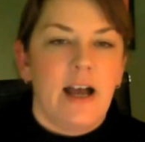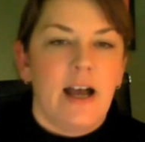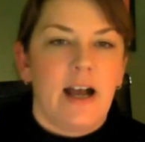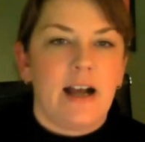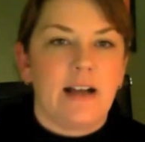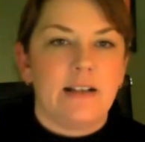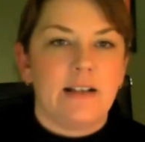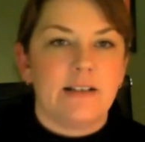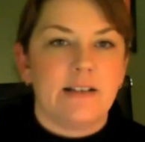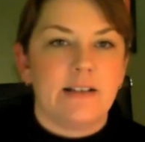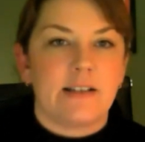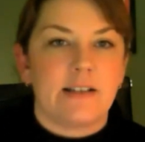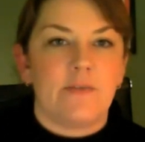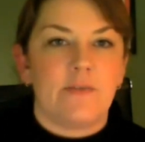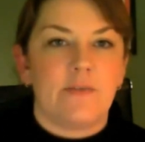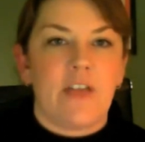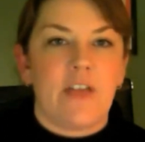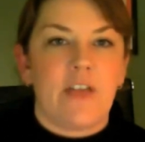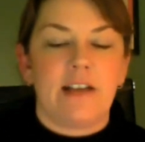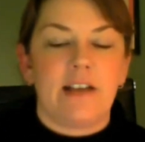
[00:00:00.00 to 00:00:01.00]
and
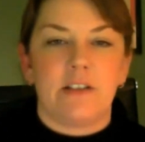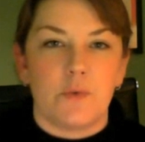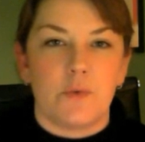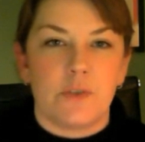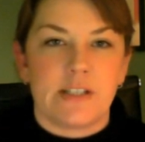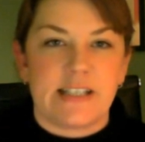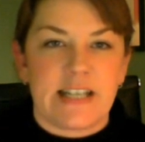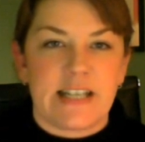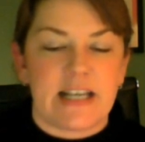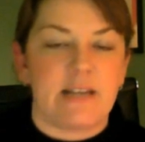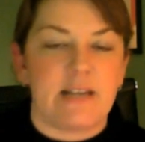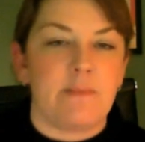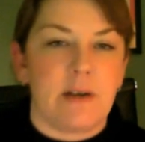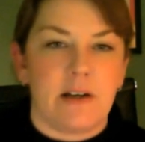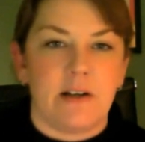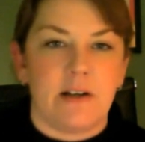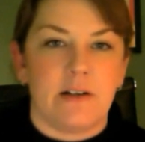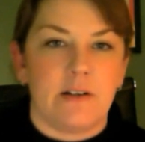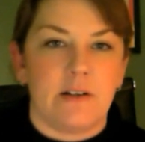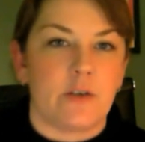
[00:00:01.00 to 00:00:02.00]
that
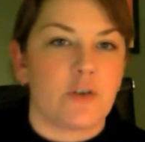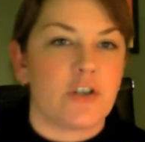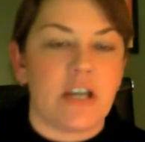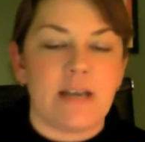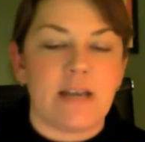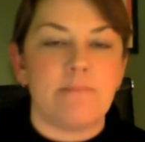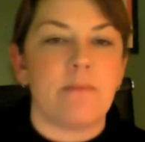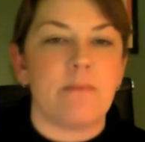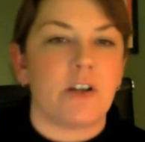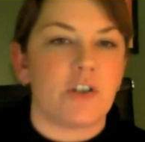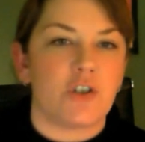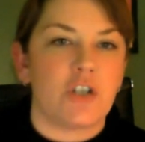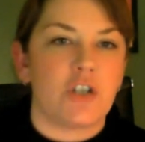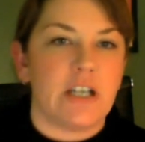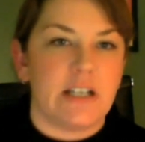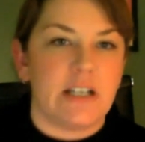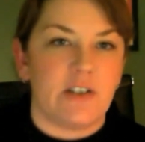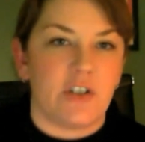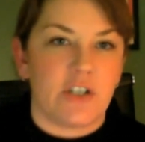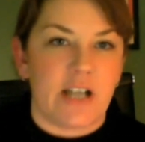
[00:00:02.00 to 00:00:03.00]
stigma, shame must
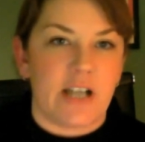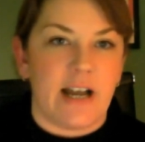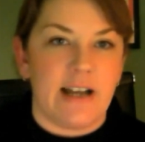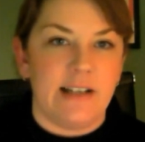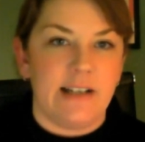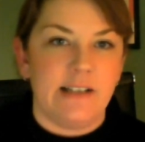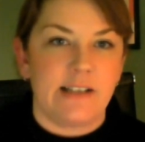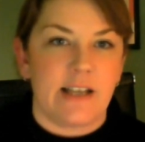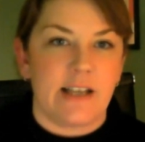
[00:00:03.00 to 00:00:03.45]
change sides.